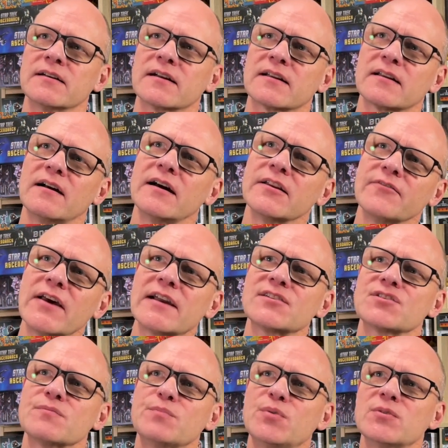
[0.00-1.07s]
kind of
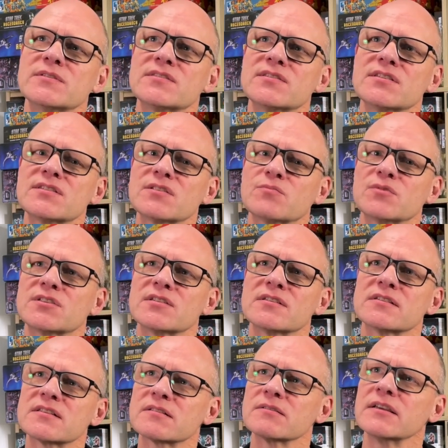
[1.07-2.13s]
action point system, which
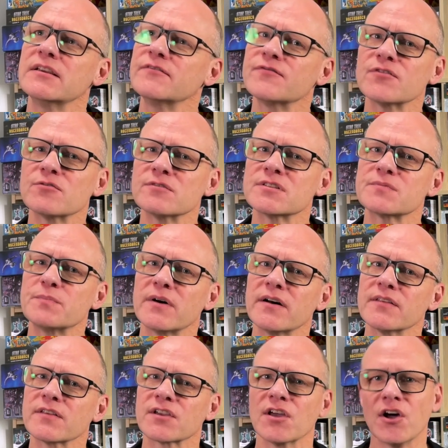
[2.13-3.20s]
is influenced
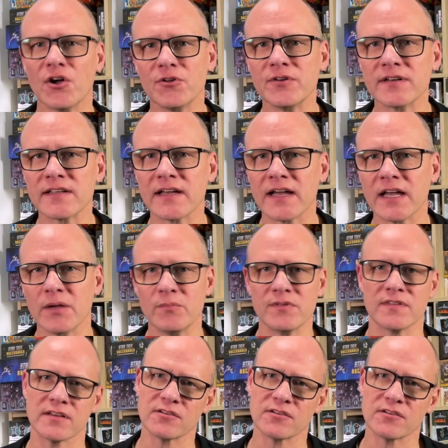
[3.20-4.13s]
by the Conan game, in that